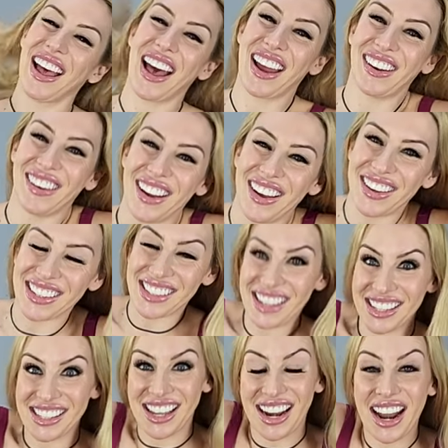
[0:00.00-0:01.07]
I don't know, as
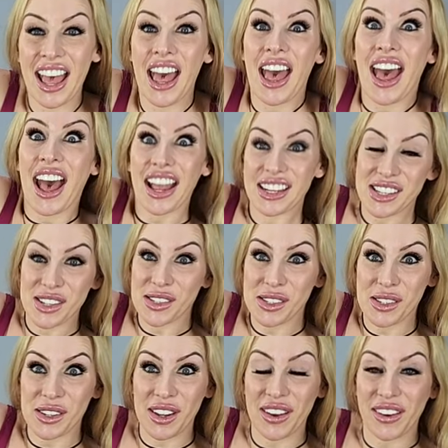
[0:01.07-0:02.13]
I said, I don't do
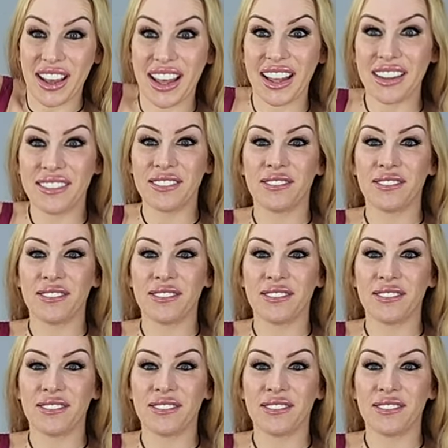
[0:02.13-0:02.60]
yoga.